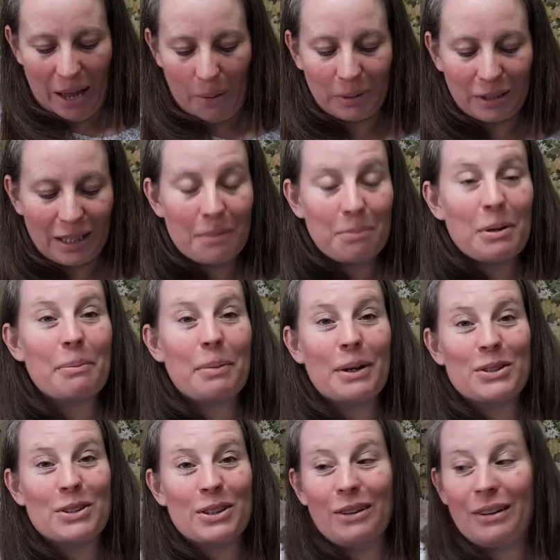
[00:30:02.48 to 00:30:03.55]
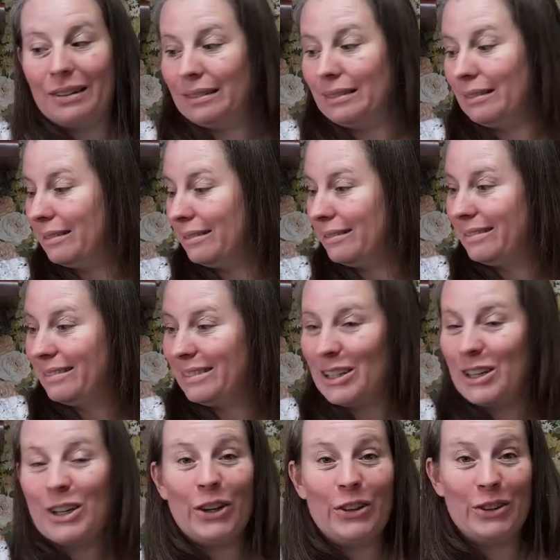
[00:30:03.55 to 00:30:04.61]
I will keep you posted on
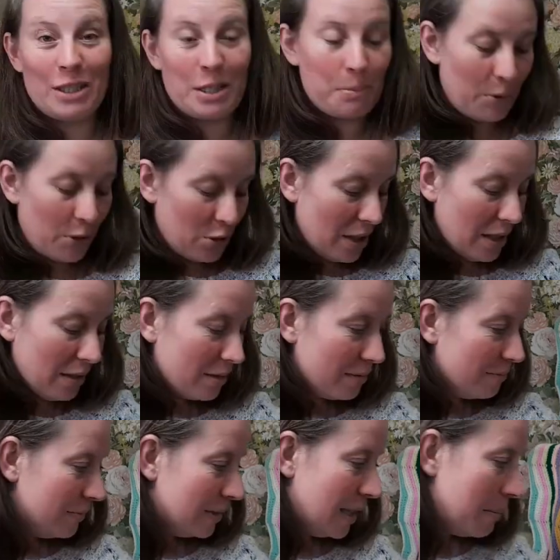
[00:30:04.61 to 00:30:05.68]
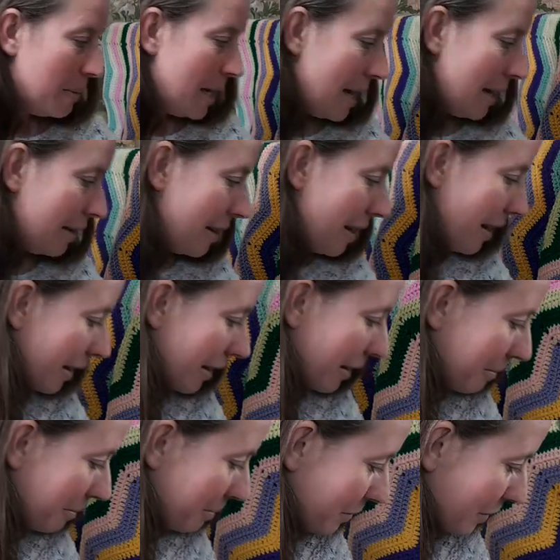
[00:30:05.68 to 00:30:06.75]
this project. Let me add
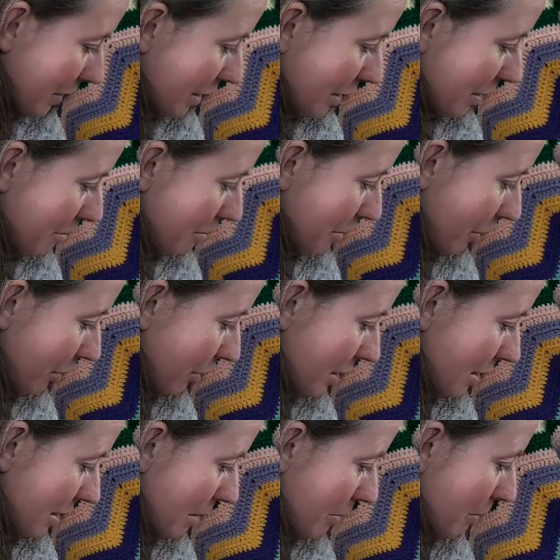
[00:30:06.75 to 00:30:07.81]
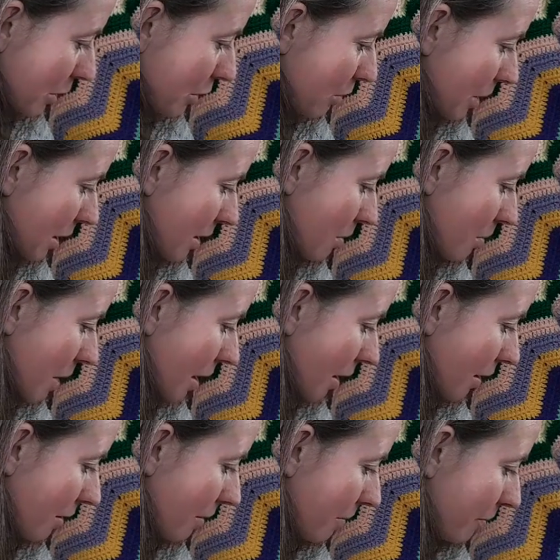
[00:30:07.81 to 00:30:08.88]
a progress keeper to it as
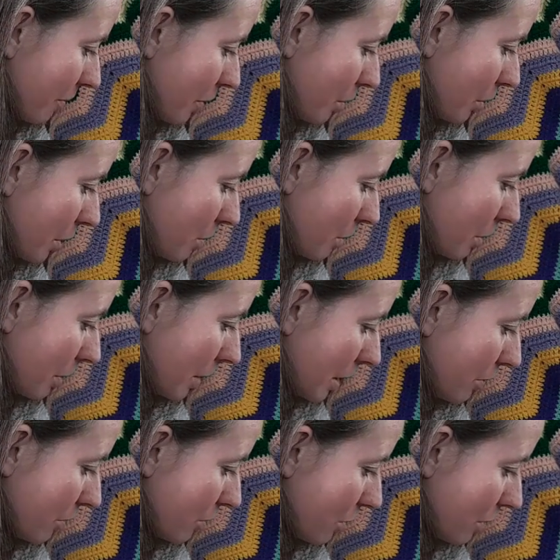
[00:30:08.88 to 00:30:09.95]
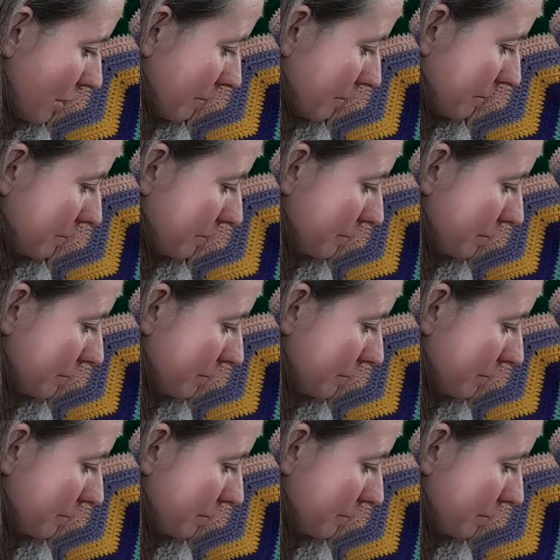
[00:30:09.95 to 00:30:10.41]
well. What will we use?